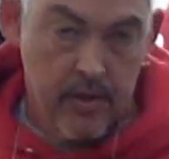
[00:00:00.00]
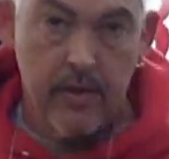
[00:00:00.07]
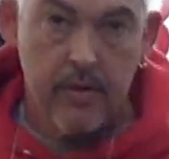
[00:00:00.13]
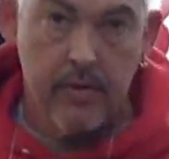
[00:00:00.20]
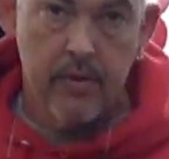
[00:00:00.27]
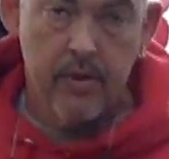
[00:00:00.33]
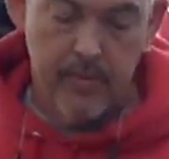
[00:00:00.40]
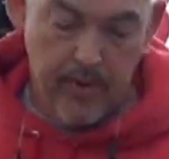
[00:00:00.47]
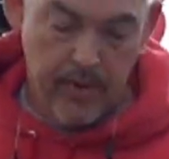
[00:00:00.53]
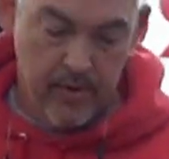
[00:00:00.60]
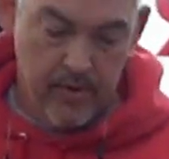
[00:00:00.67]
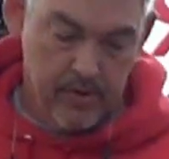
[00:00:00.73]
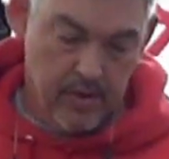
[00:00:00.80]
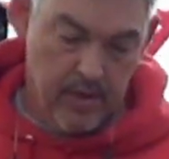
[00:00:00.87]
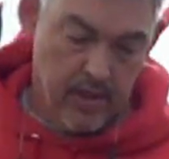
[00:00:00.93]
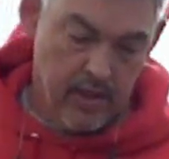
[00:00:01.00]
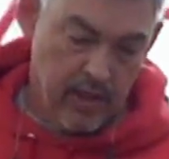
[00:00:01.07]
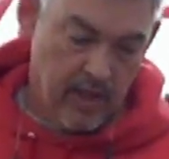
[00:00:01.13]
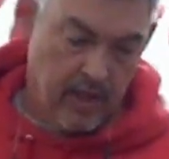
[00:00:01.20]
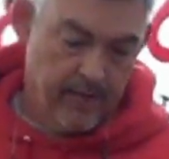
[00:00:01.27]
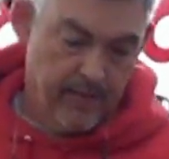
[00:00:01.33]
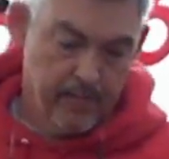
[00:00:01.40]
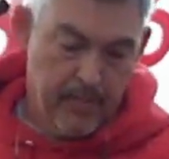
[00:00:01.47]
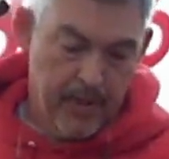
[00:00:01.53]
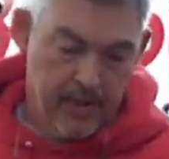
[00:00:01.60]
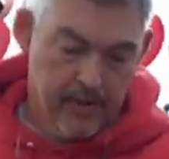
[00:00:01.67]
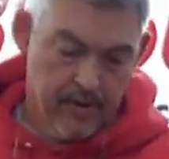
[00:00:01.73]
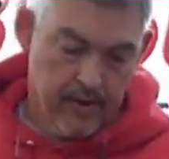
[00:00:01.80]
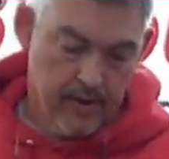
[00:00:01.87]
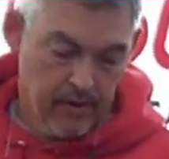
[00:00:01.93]
as soon as the motor's done. I have a
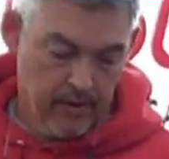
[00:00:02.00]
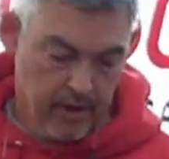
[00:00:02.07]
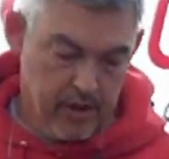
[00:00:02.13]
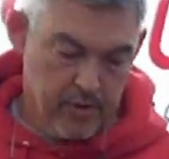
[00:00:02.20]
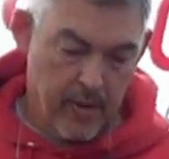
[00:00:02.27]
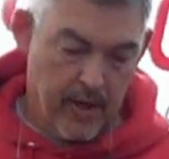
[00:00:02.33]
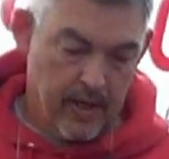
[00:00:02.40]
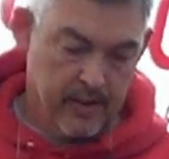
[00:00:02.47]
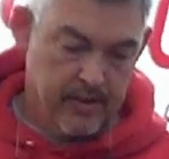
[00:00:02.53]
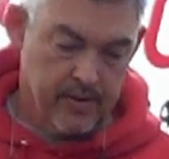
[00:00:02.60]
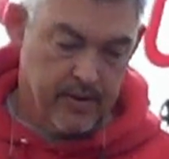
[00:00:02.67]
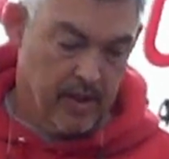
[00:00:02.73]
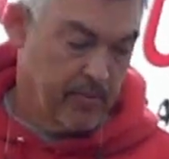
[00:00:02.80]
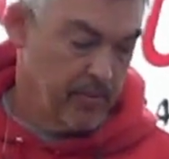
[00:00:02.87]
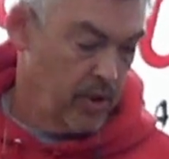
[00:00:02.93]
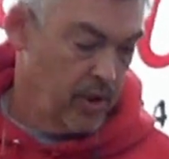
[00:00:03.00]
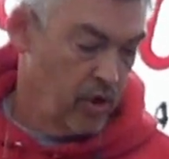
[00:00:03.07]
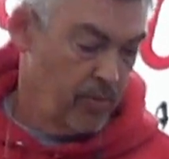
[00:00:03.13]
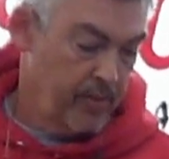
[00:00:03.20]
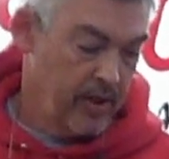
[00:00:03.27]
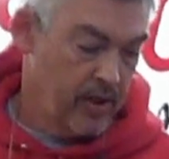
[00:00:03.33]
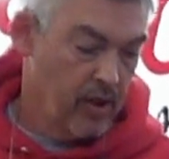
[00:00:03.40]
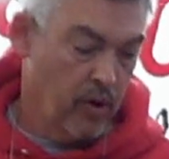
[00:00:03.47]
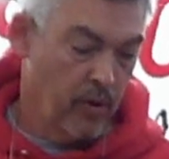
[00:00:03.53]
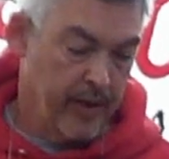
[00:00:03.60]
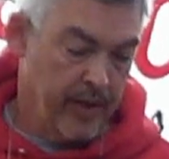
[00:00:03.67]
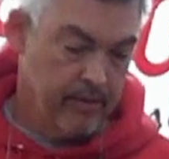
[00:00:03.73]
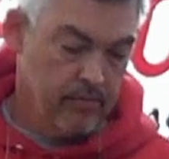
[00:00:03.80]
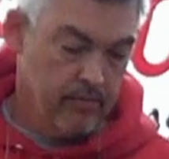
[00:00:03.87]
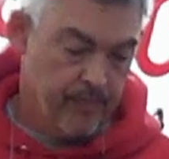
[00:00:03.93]
Baker grudge box sitting below me to go
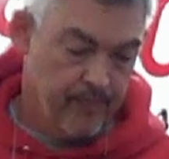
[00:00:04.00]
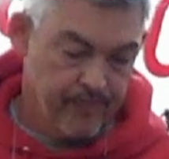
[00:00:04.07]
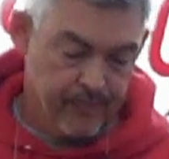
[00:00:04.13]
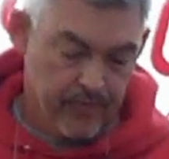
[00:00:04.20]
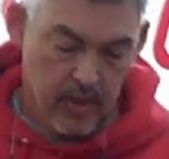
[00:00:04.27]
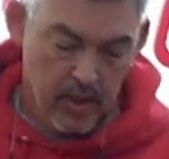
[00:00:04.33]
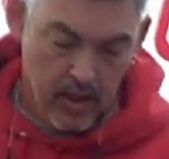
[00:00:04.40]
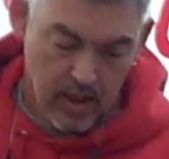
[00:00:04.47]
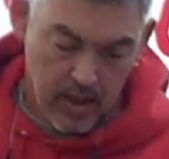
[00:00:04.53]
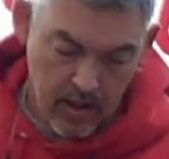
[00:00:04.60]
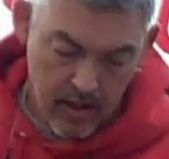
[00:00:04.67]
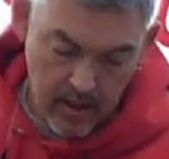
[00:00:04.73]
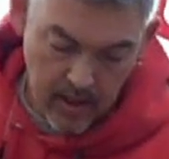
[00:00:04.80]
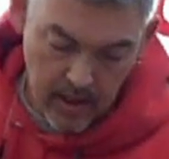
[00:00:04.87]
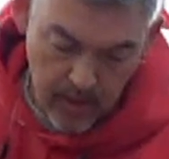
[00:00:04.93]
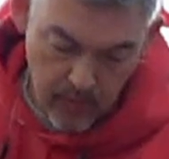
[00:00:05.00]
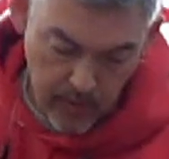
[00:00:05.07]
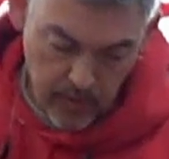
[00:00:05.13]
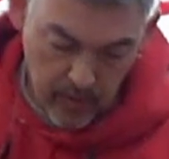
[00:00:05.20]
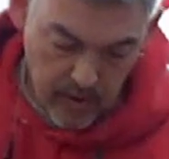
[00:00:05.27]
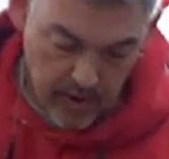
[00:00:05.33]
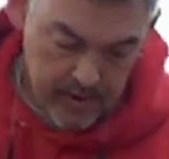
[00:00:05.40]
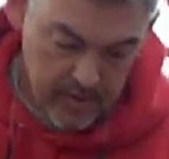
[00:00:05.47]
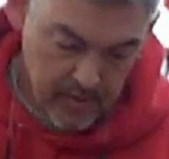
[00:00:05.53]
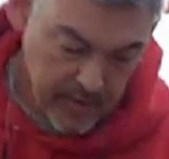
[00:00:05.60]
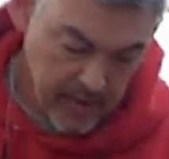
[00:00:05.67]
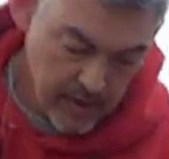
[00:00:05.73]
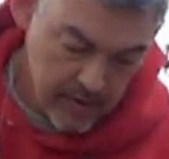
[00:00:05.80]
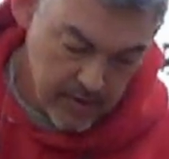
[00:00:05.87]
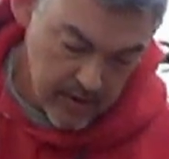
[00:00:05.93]
in. We will also
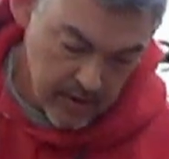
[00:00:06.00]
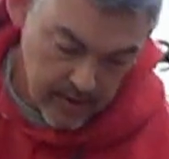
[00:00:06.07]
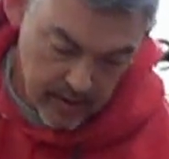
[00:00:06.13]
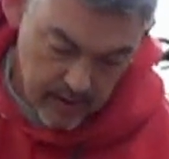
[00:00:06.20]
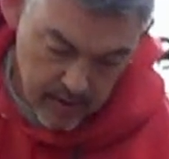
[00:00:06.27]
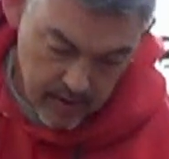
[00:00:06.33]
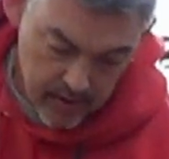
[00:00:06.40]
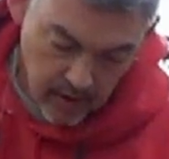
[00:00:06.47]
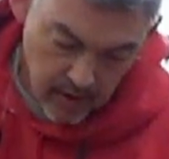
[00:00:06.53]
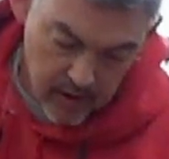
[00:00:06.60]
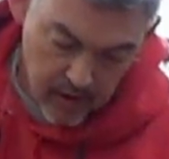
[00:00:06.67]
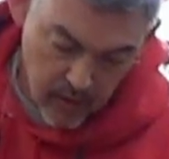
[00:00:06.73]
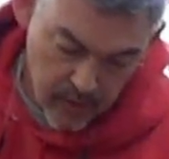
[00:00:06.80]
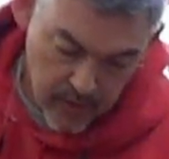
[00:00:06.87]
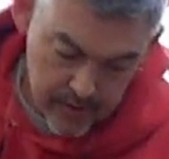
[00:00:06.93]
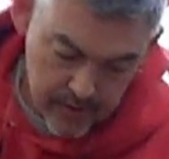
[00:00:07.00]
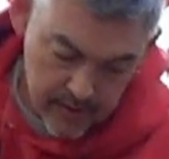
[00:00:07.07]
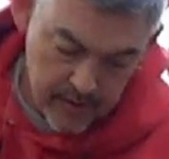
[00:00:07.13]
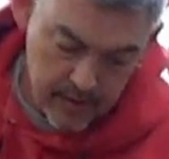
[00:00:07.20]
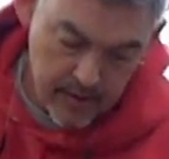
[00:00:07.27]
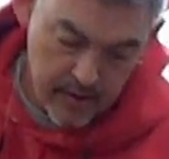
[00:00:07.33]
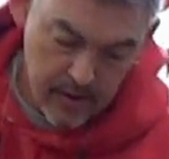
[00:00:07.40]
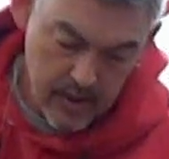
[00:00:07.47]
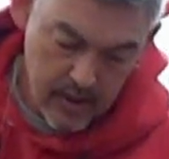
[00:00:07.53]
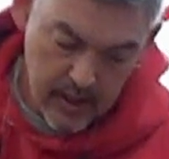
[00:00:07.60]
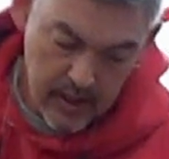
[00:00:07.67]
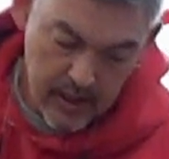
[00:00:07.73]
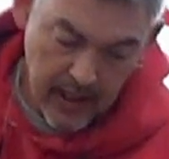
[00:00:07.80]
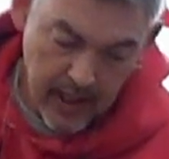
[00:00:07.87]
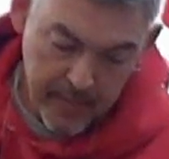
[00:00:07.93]
be using the Dark Horse
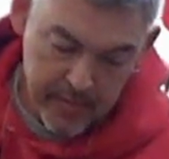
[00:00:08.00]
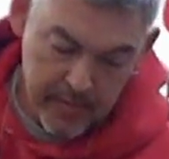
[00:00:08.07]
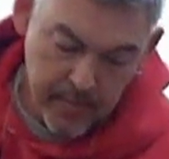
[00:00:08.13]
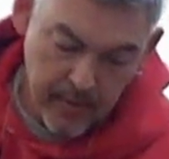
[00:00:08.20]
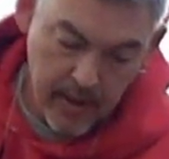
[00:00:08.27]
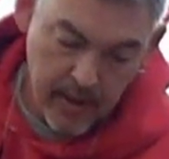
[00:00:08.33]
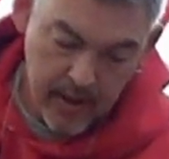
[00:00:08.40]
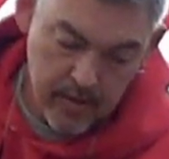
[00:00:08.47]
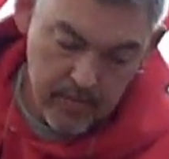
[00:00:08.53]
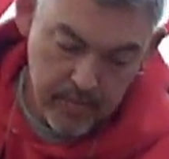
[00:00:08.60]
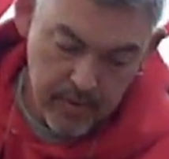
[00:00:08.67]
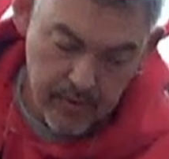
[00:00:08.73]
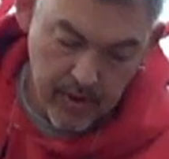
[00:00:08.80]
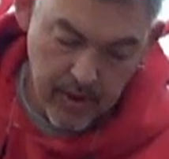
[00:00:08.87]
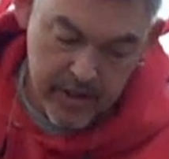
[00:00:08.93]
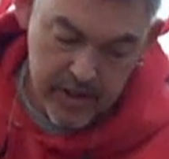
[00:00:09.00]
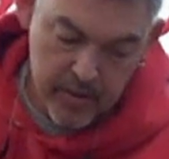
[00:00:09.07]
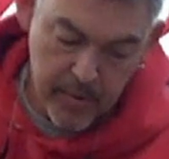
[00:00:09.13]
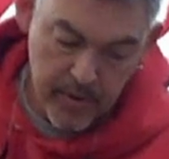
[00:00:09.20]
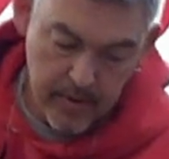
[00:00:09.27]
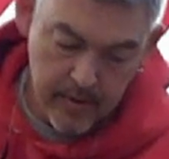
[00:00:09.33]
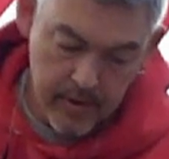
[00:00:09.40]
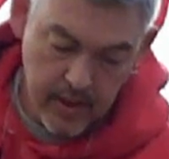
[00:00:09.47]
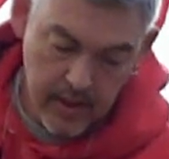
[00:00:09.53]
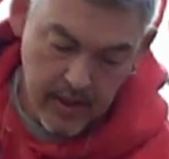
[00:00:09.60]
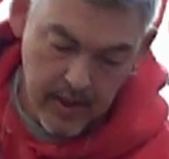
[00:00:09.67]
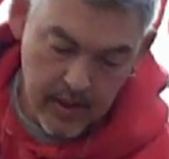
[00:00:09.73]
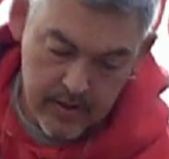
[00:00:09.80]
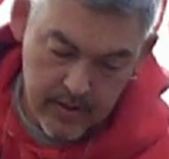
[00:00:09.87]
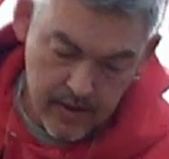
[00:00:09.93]
comp sprocket for the customer.
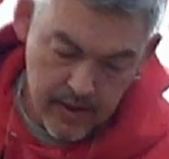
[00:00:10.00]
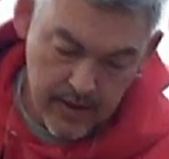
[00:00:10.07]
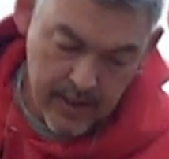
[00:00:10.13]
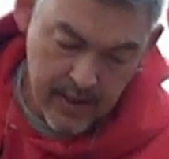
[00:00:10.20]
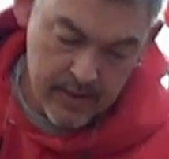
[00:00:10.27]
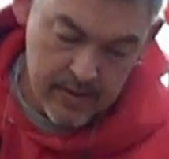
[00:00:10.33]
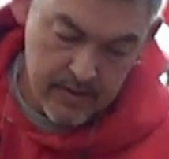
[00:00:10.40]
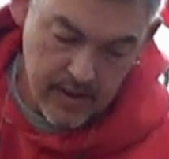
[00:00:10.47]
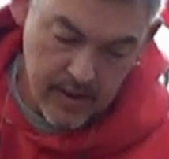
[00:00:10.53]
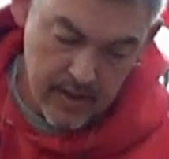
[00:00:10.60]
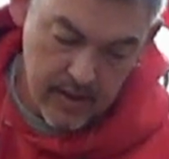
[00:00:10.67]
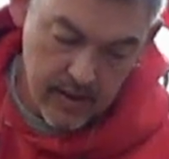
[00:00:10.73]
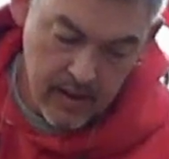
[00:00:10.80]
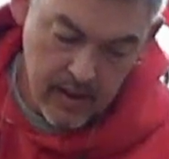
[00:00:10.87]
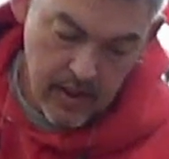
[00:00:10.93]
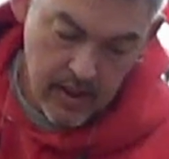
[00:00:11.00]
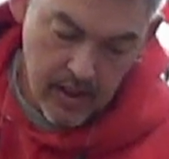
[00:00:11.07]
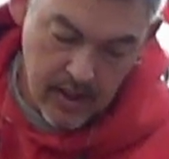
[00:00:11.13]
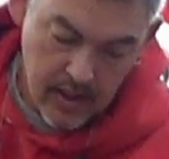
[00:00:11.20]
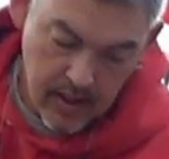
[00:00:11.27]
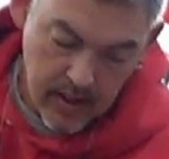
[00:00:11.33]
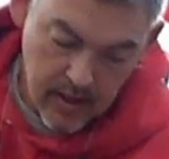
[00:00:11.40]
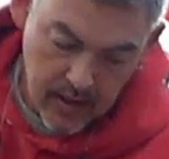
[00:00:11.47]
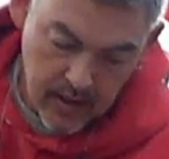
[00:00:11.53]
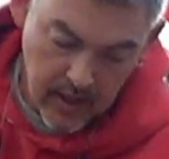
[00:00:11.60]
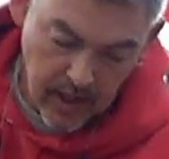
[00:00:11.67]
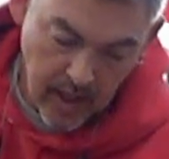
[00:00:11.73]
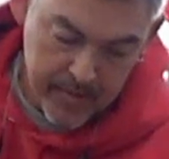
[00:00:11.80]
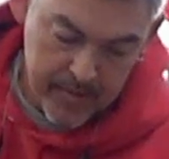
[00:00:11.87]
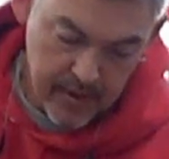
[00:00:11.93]
So that is a
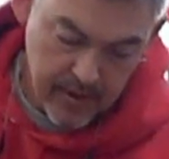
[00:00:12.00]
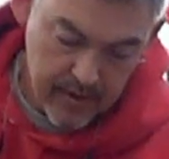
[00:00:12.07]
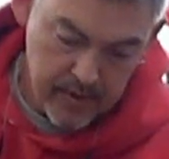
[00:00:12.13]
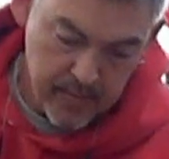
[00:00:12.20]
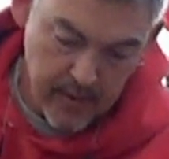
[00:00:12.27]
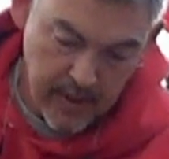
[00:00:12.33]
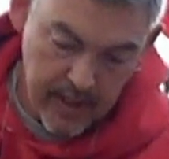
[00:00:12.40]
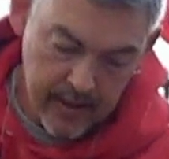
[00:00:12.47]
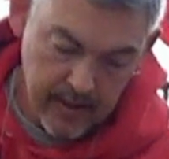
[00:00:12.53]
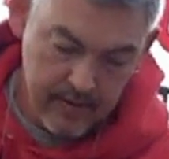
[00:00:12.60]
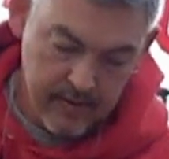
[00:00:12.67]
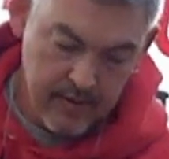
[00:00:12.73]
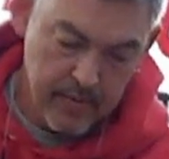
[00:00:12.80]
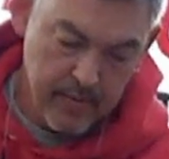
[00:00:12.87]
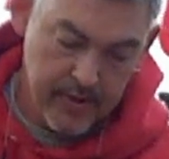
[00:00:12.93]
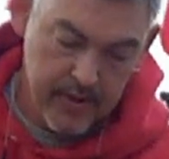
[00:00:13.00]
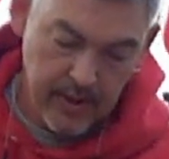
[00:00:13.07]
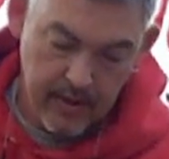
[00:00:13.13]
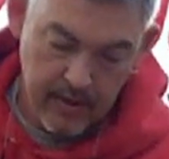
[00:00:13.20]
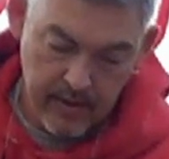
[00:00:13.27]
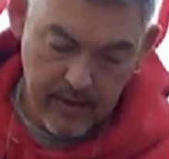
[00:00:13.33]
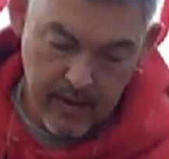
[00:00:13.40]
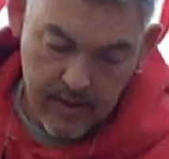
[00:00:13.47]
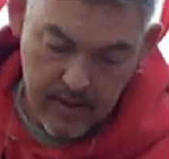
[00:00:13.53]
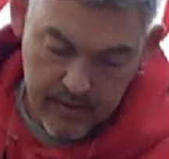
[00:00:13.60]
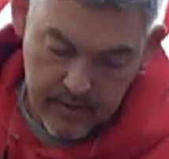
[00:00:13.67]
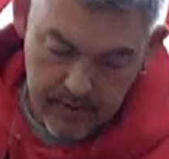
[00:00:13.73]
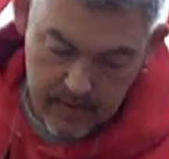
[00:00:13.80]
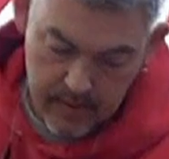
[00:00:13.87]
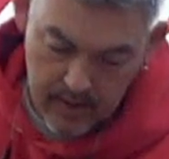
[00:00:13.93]
compensator sprocket in this particular
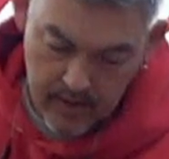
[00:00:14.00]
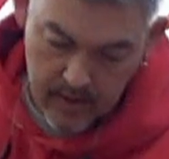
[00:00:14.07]
case